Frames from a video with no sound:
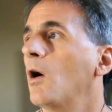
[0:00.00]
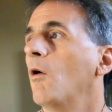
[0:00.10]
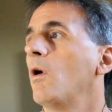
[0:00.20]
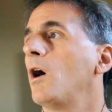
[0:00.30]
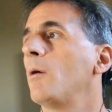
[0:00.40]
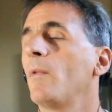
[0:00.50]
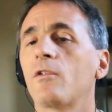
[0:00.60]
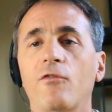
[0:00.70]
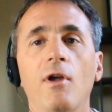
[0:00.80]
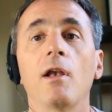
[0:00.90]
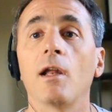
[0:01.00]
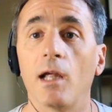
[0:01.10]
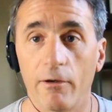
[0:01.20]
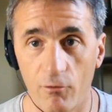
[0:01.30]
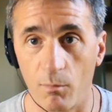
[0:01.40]
Well, I'm not saying that
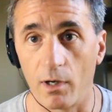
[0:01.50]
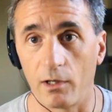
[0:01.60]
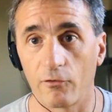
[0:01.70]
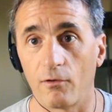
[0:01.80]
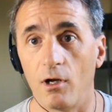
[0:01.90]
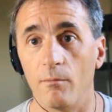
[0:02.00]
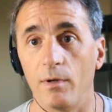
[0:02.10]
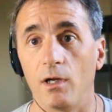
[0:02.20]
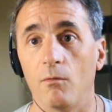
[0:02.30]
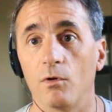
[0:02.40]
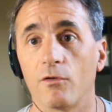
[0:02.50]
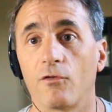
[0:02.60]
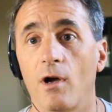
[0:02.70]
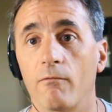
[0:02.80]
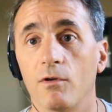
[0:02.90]
everybody has lumped me in with the sovereign